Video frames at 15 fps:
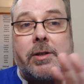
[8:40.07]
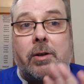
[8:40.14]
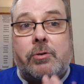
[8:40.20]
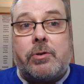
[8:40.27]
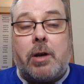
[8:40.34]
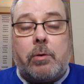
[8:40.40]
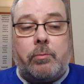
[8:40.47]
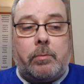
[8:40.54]
So
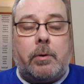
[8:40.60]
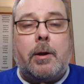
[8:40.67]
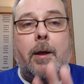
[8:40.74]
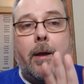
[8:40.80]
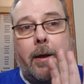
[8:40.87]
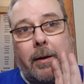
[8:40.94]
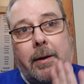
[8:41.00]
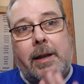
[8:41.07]
don't,
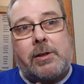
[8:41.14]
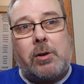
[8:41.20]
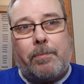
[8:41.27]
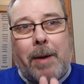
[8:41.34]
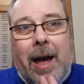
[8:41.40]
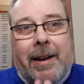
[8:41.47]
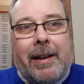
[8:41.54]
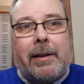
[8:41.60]
let's not
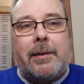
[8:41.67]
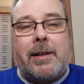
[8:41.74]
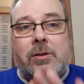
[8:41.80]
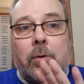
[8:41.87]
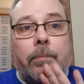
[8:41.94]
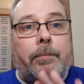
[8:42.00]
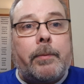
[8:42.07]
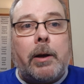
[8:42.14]
panic.
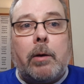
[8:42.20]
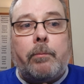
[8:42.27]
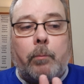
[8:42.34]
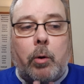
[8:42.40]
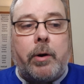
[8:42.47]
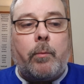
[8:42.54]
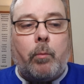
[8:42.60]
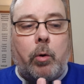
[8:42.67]
Let's not
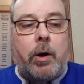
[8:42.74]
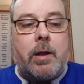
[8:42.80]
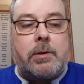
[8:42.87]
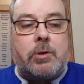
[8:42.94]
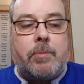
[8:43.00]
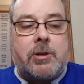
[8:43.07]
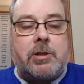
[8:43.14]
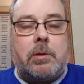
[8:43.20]
worry it
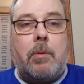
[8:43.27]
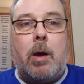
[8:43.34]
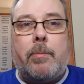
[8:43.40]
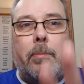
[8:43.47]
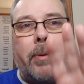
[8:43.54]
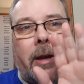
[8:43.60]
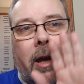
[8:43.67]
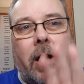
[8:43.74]
too much at the
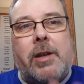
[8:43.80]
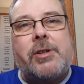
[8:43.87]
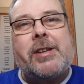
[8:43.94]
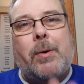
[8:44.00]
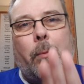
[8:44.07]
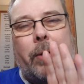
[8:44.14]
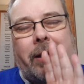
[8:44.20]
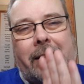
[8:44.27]
moment because
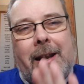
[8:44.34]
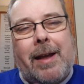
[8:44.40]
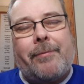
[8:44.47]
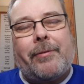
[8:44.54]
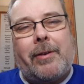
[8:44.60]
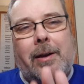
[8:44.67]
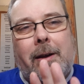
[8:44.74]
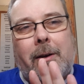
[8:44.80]
we can
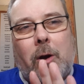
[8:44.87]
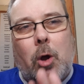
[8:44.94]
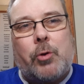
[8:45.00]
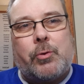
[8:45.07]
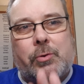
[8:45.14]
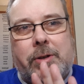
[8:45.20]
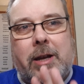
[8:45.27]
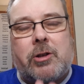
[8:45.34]
have a
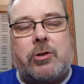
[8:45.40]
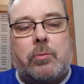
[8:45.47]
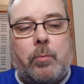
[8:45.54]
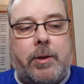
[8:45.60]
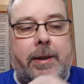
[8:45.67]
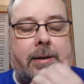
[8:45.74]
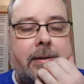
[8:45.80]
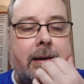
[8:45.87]
consultation
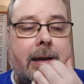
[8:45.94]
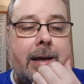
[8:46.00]
with it.